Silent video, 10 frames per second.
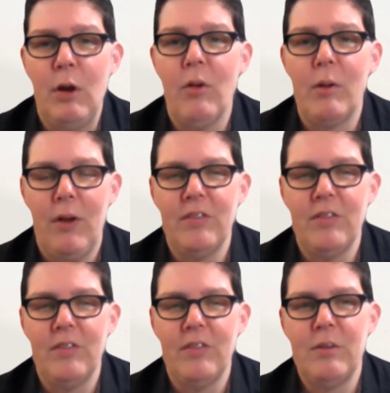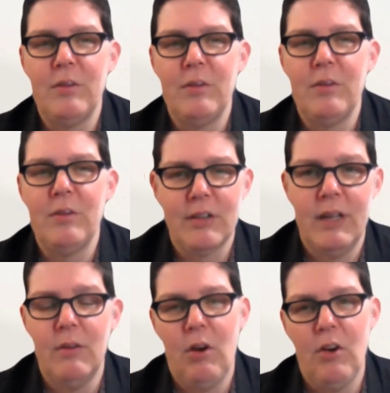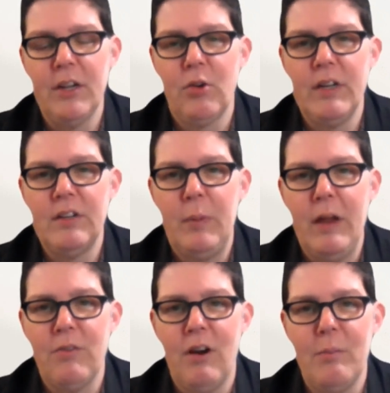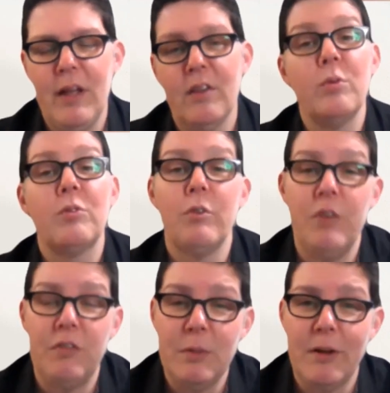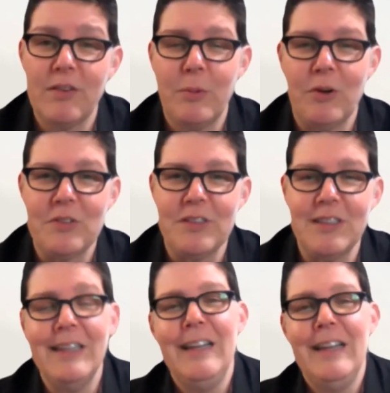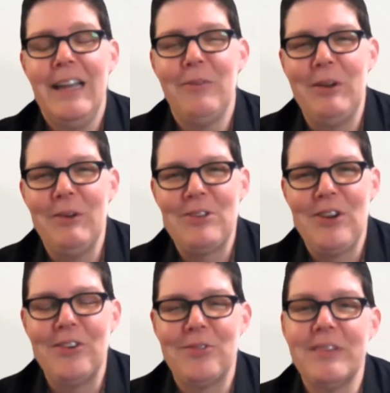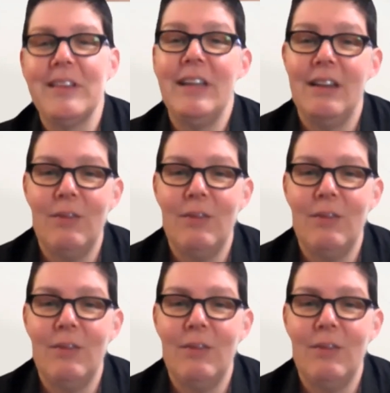Marijuana Policy Project had already agreed to pay for our bails, which were $50 a person, and we were charged